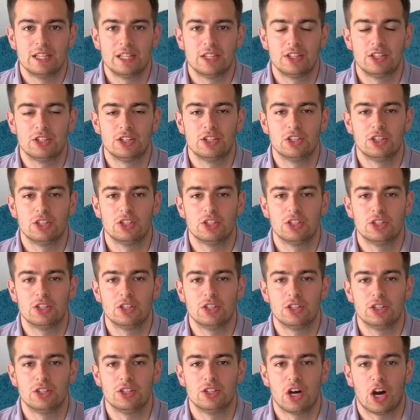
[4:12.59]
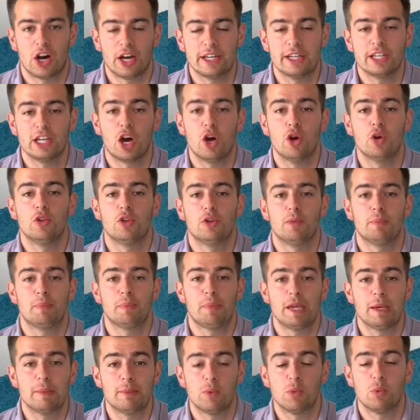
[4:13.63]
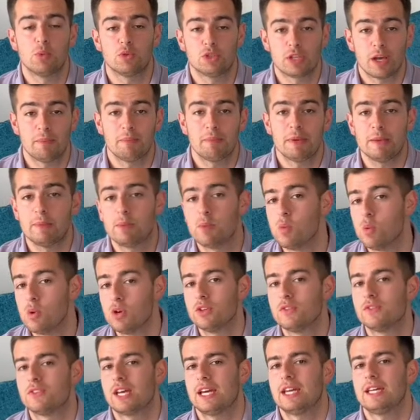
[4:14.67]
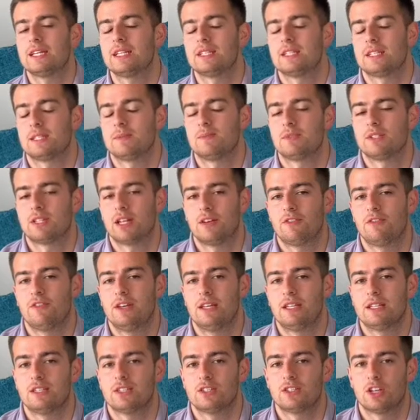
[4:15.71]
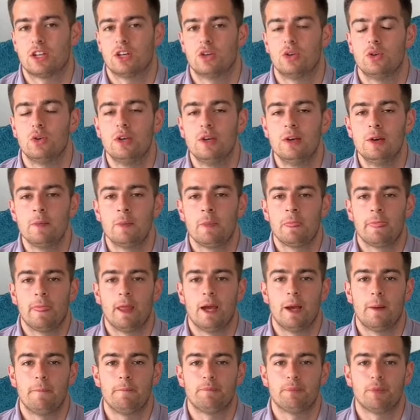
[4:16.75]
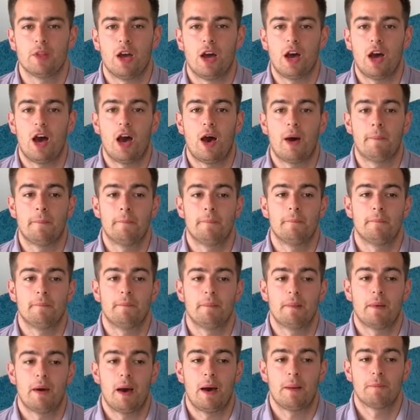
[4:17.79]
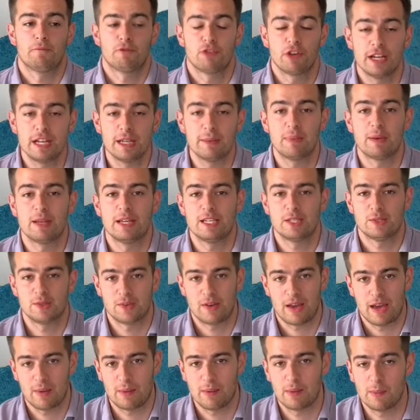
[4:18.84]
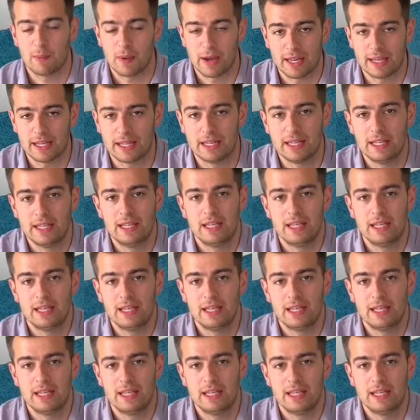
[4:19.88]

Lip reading: I know that some people would have taken some stuff in. So I'm really pleased with how it went.